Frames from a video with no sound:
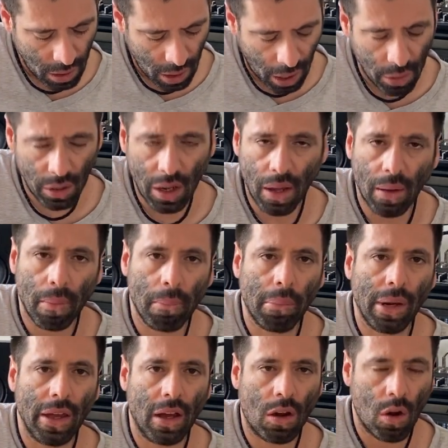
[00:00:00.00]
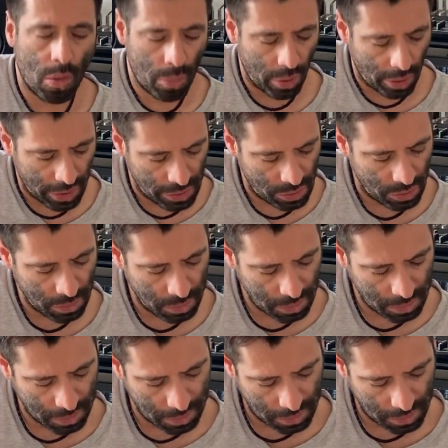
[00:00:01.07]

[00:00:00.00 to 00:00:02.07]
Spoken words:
I'm gonna play a chord progression.